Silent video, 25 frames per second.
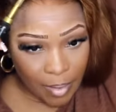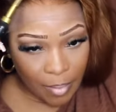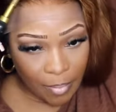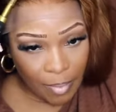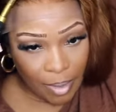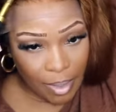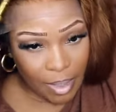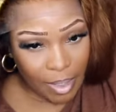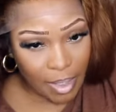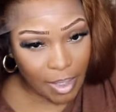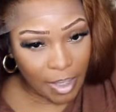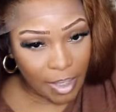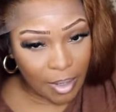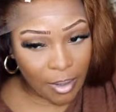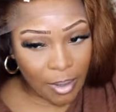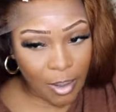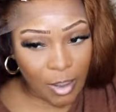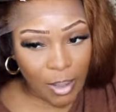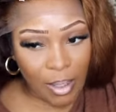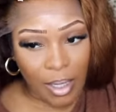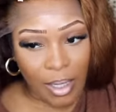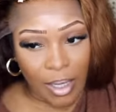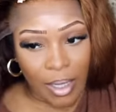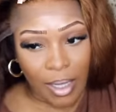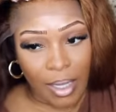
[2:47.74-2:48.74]
my
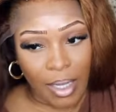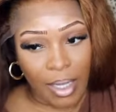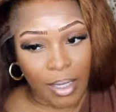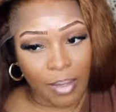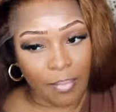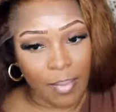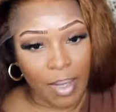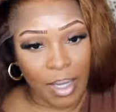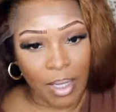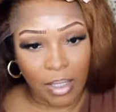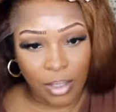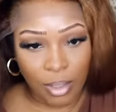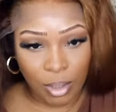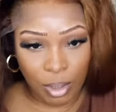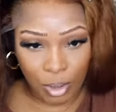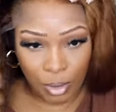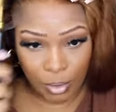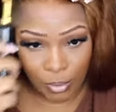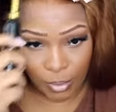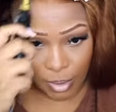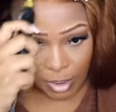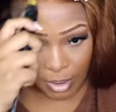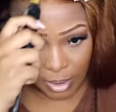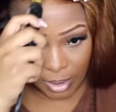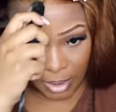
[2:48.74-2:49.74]
hairline, making
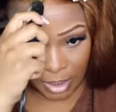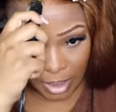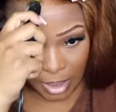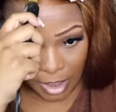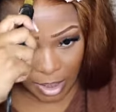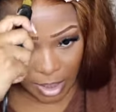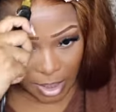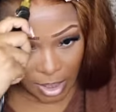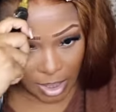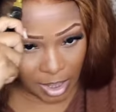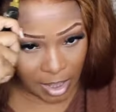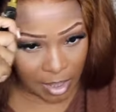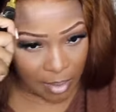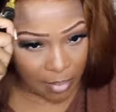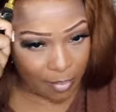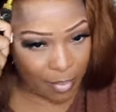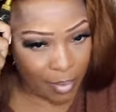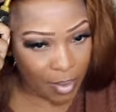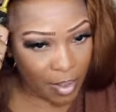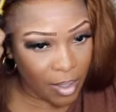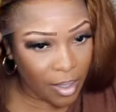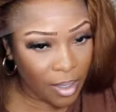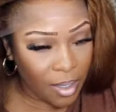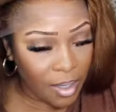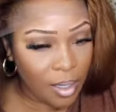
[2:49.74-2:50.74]
sure to keep
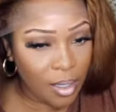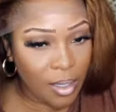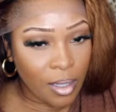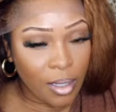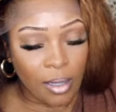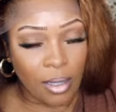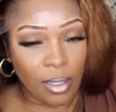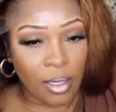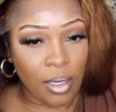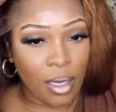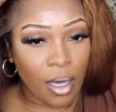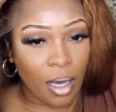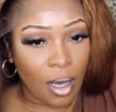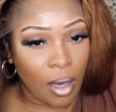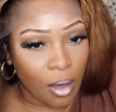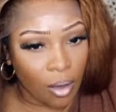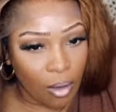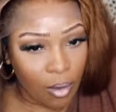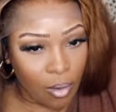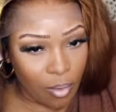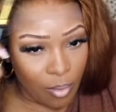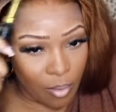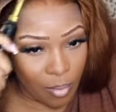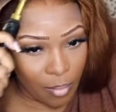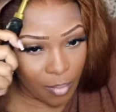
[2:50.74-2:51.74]
the
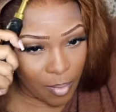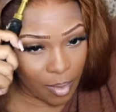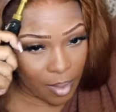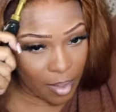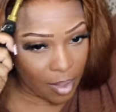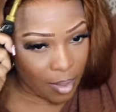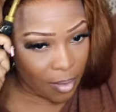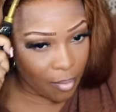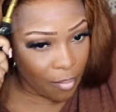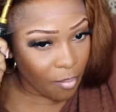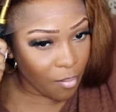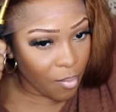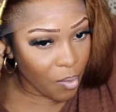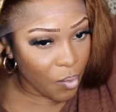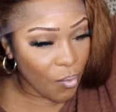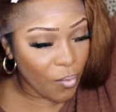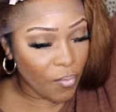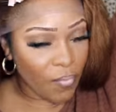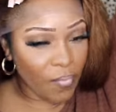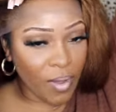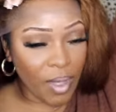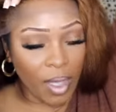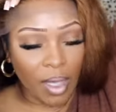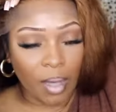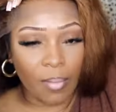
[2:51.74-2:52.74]
comb
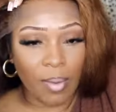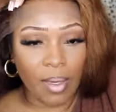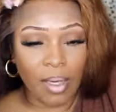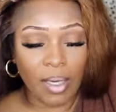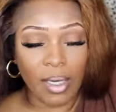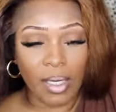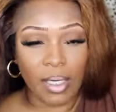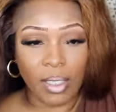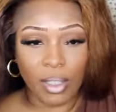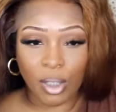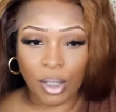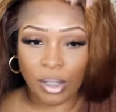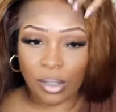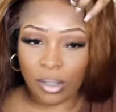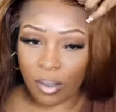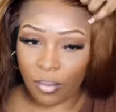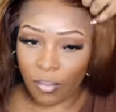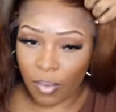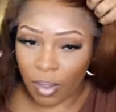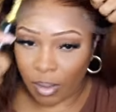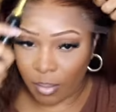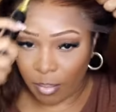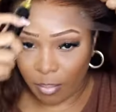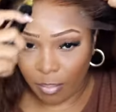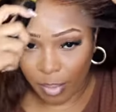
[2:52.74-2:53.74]
moving because you don't
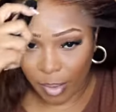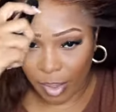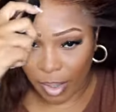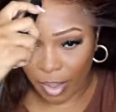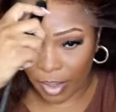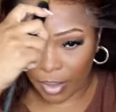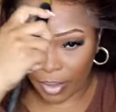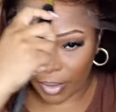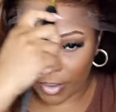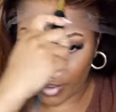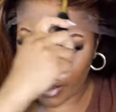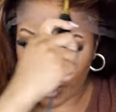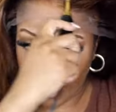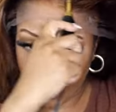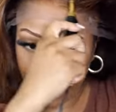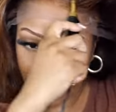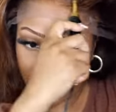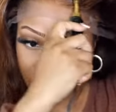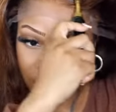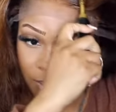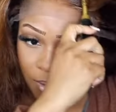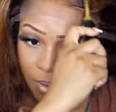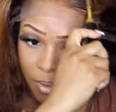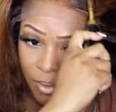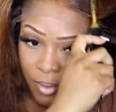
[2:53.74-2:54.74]
want to burn
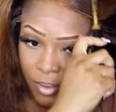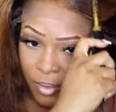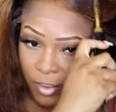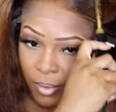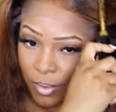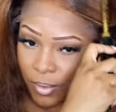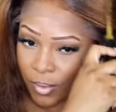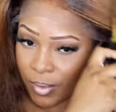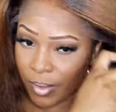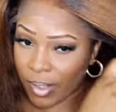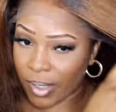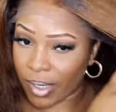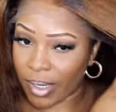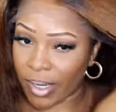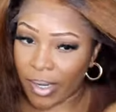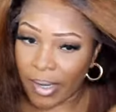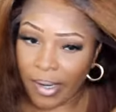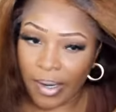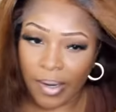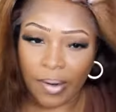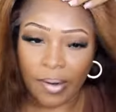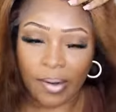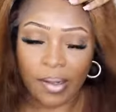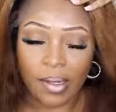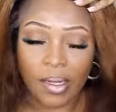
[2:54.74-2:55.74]
your
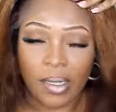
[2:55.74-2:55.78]
hair